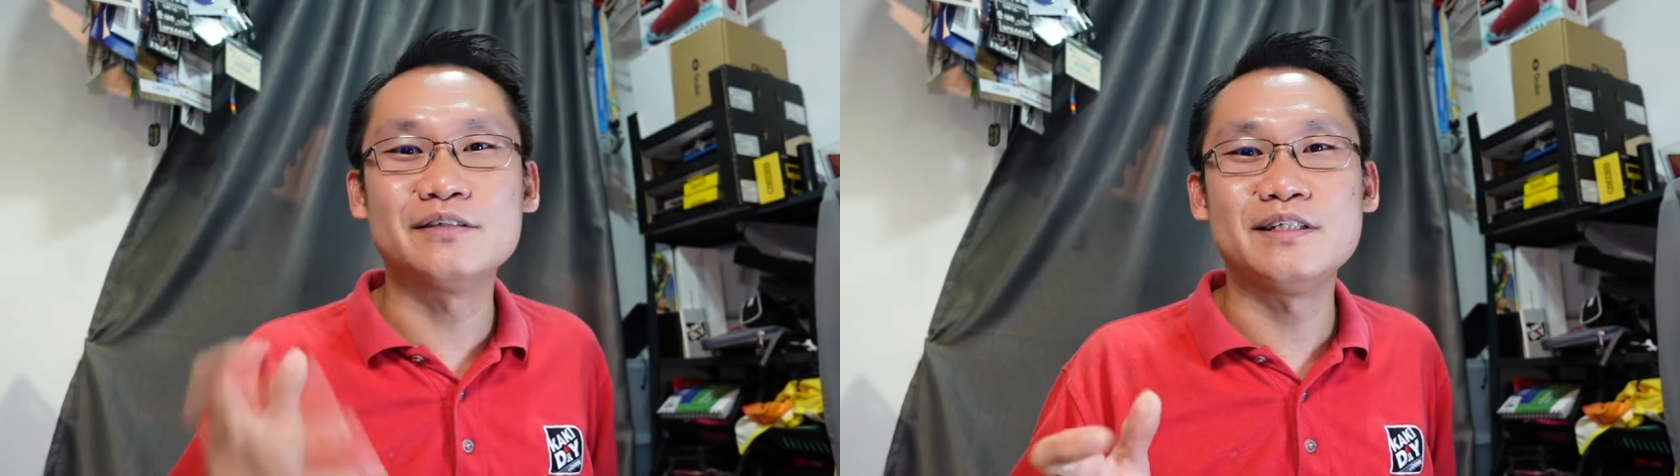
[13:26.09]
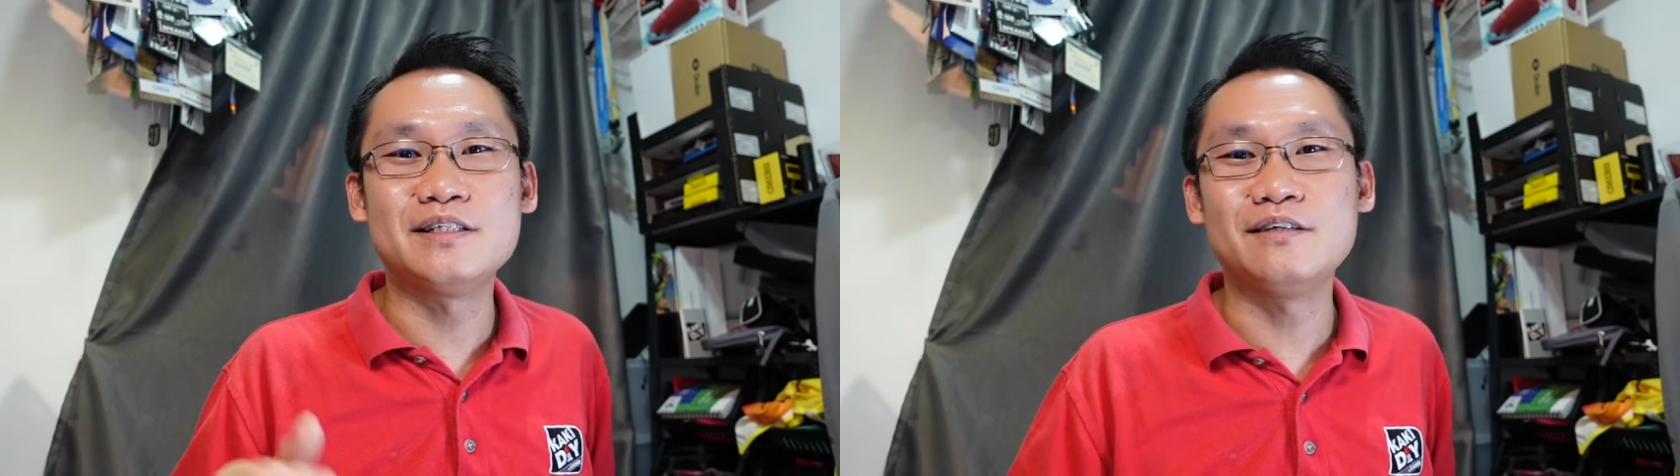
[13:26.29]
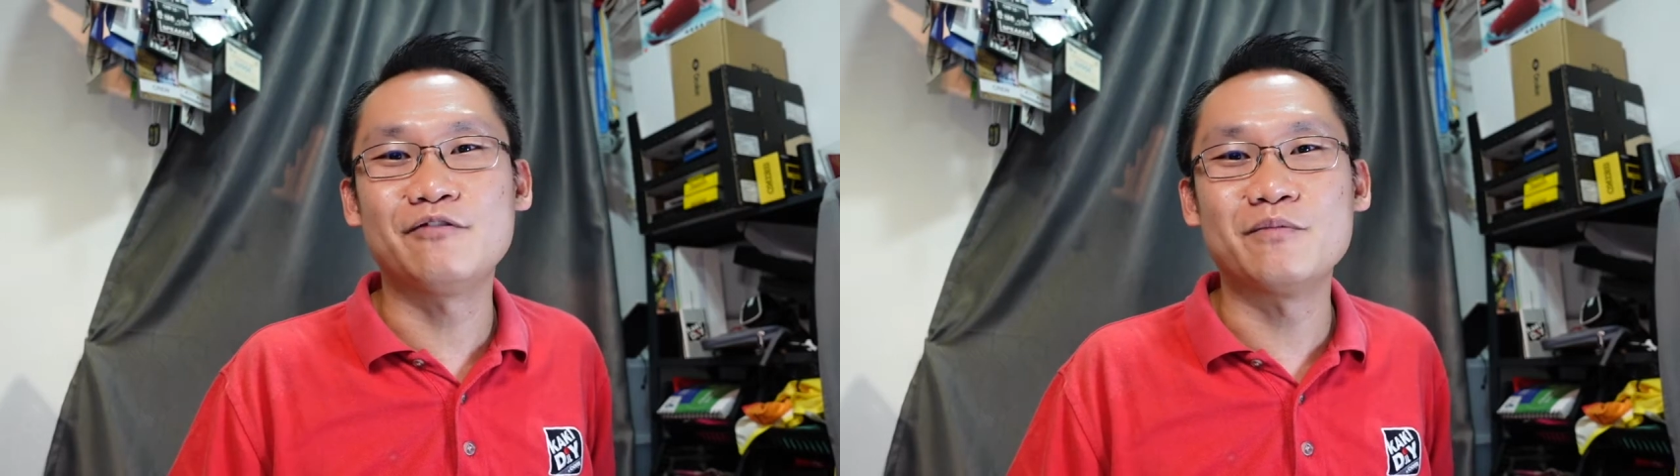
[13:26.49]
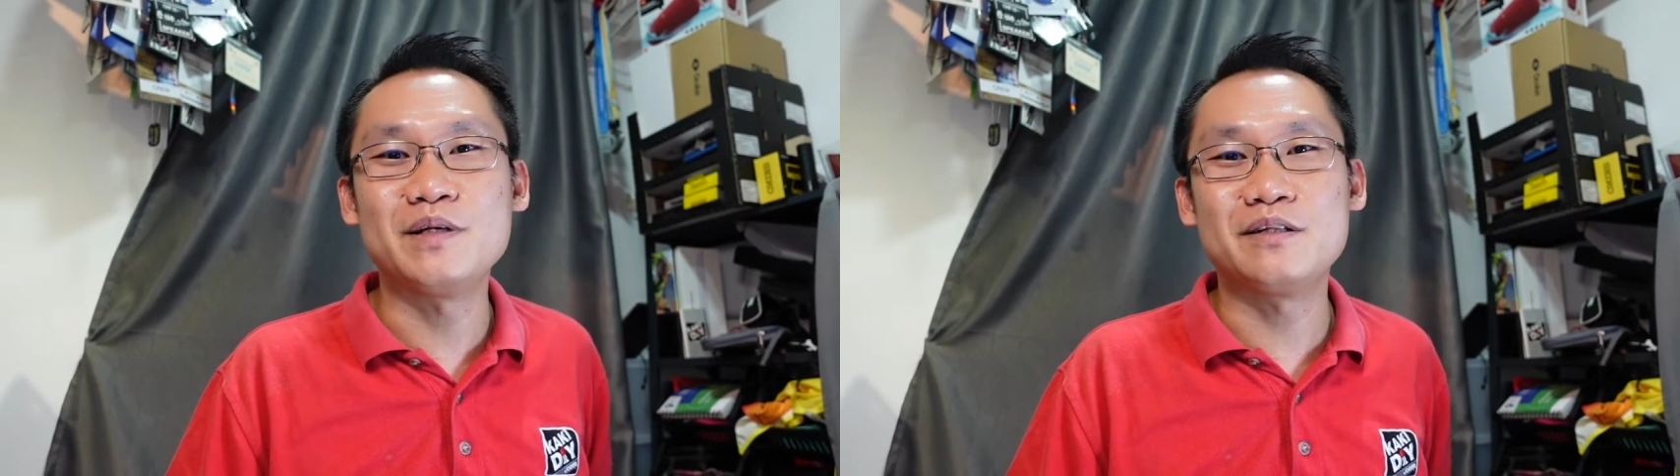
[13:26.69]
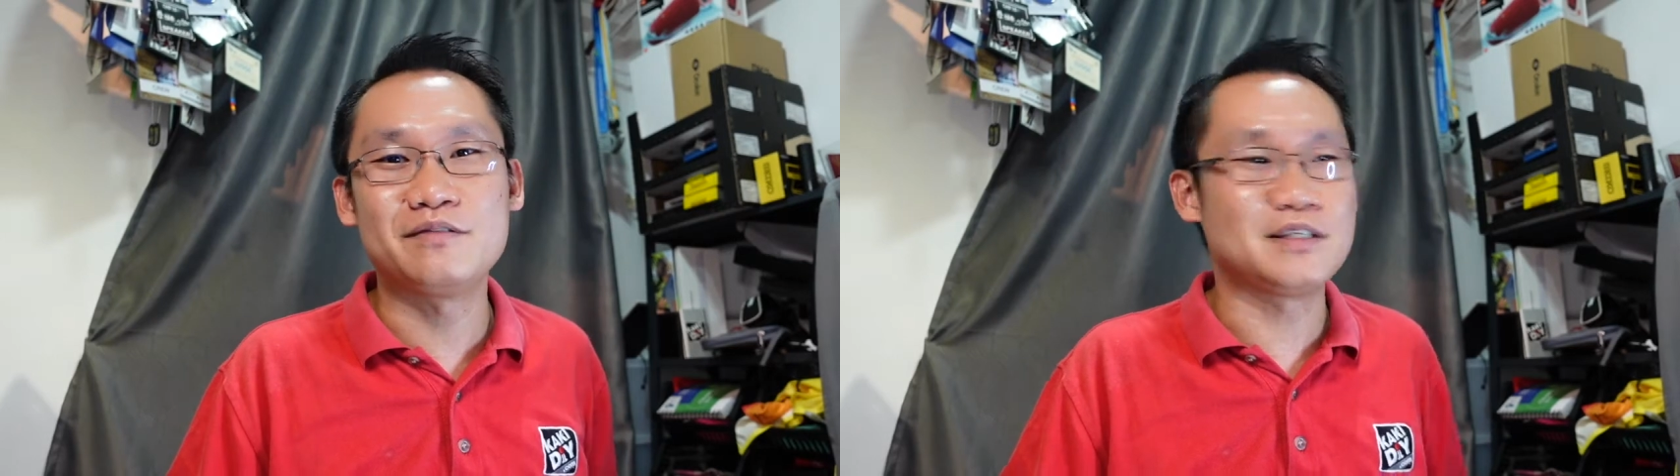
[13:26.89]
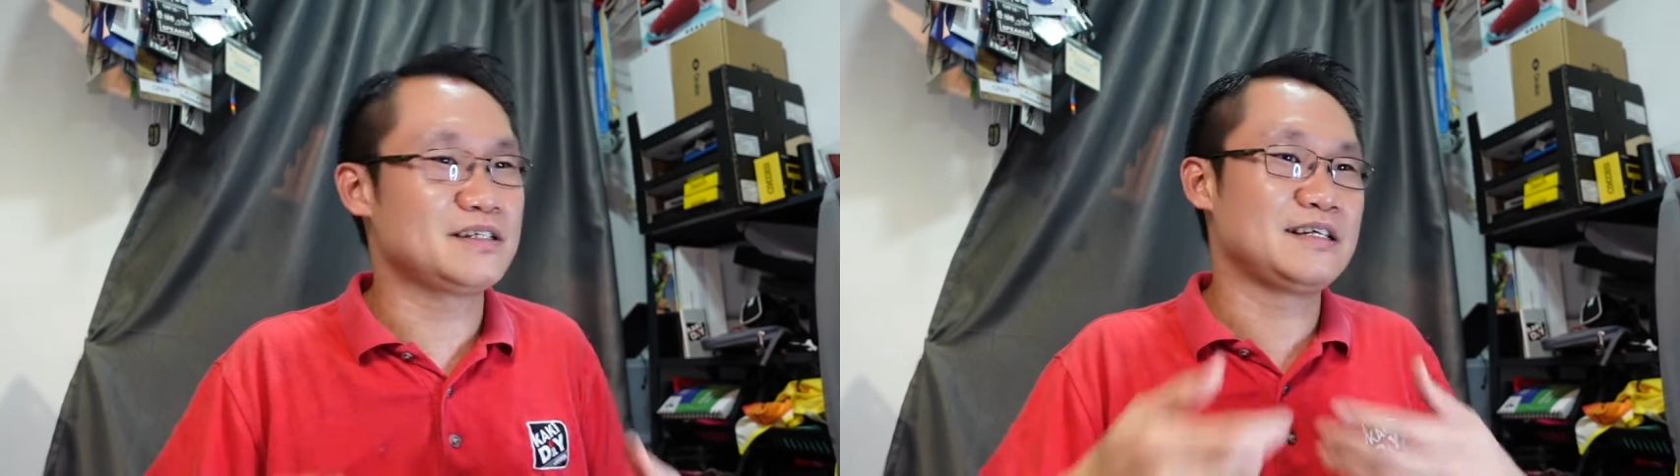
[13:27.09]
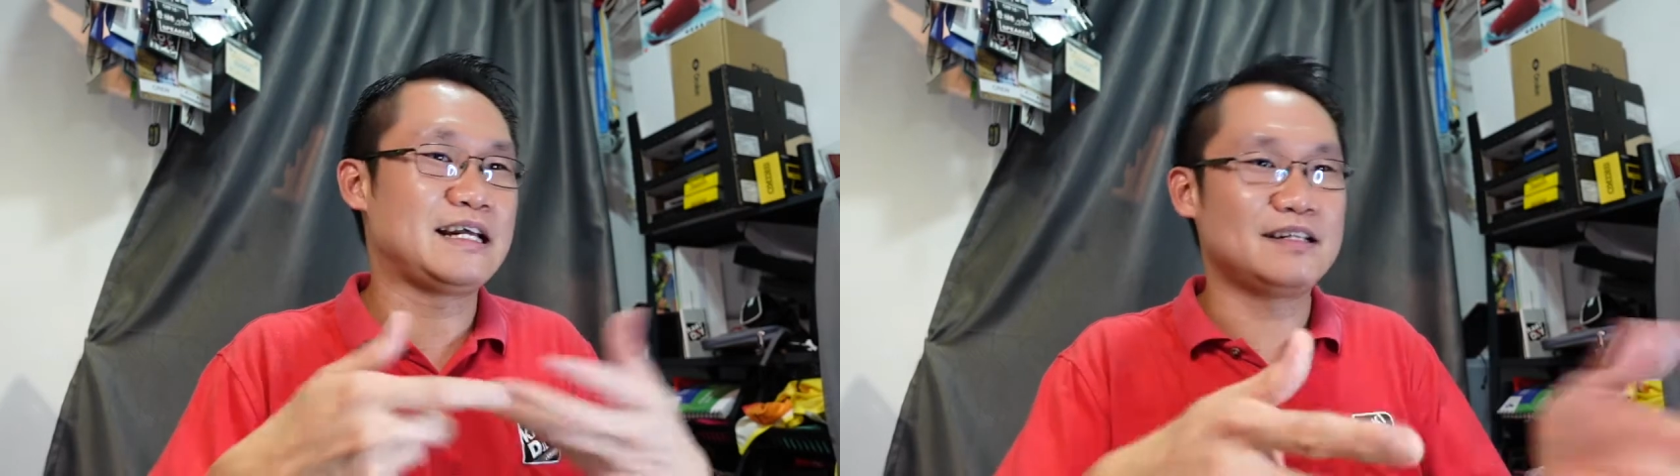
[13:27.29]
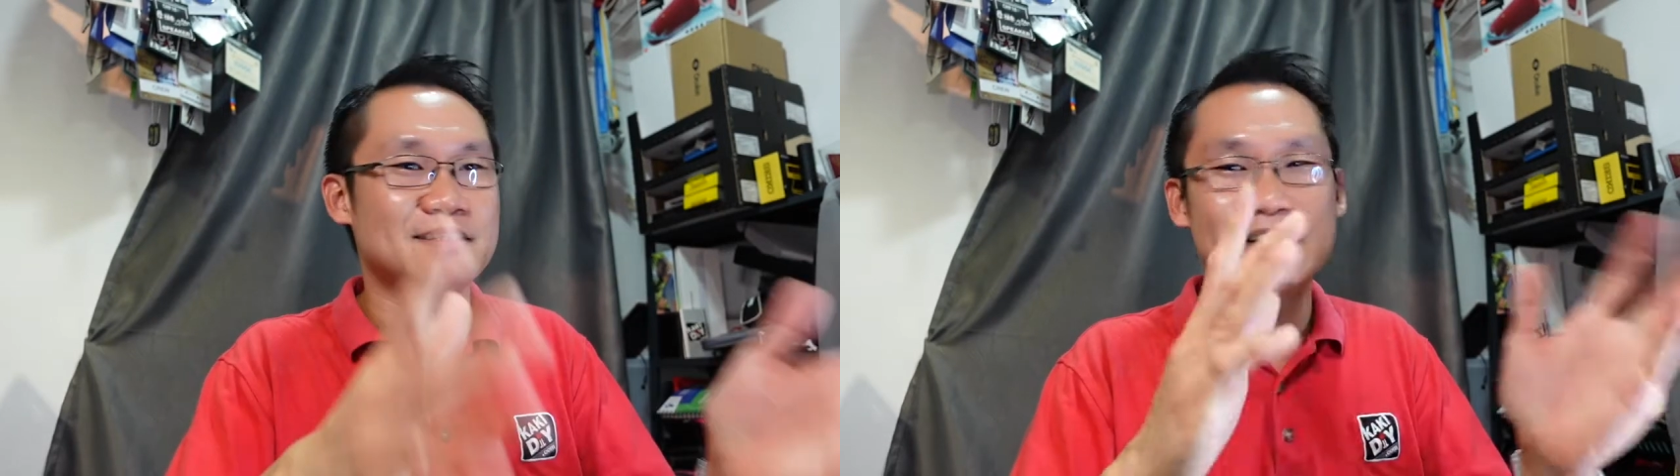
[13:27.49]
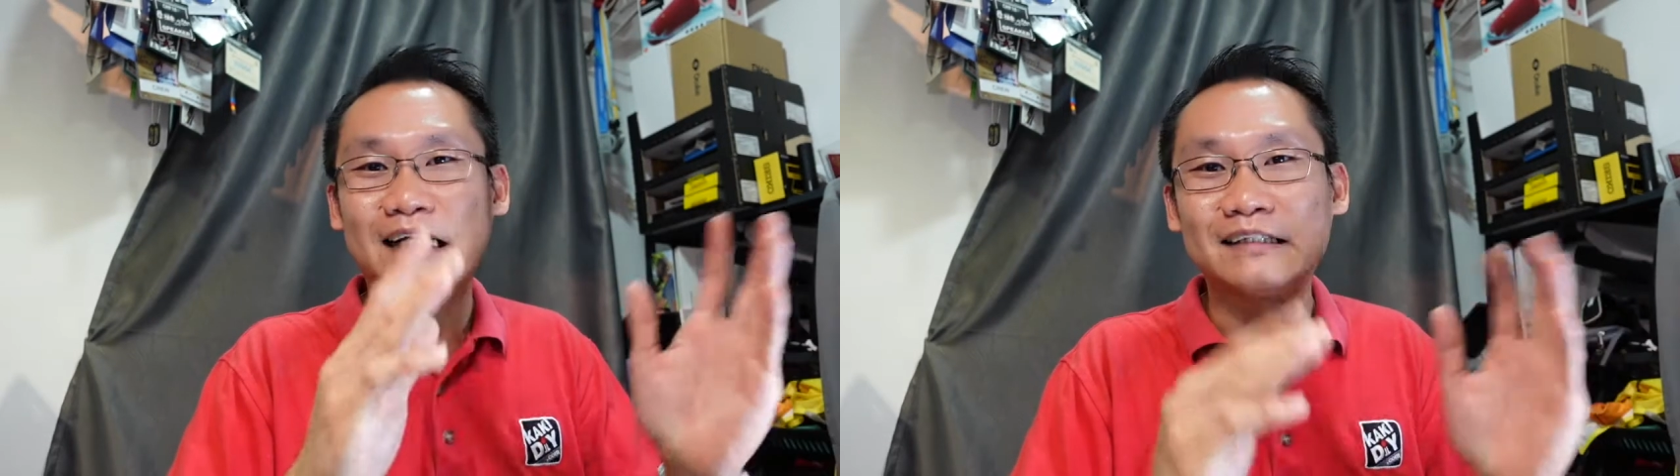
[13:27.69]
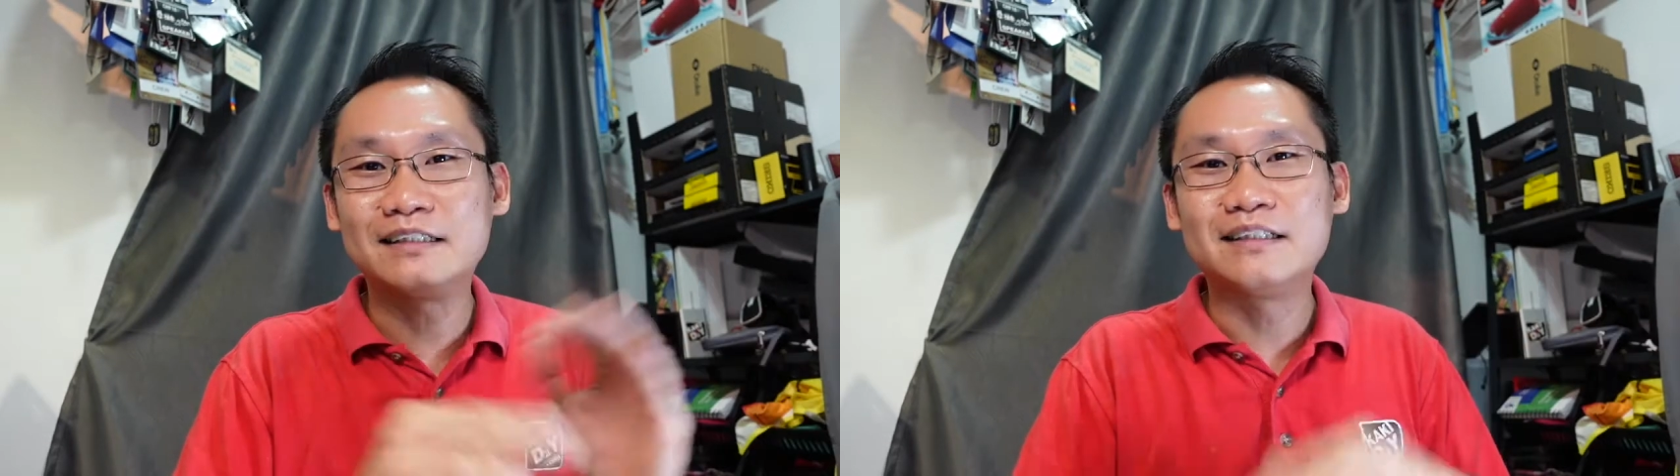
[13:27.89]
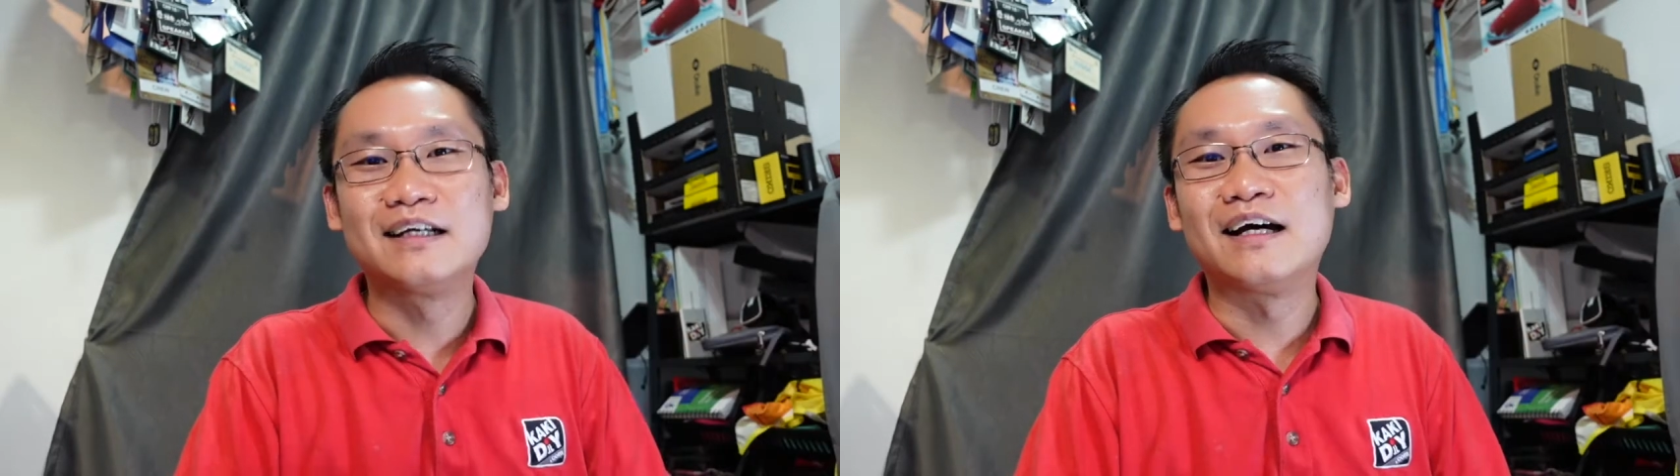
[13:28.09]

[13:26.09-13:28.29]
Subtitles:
easy for me to just get started.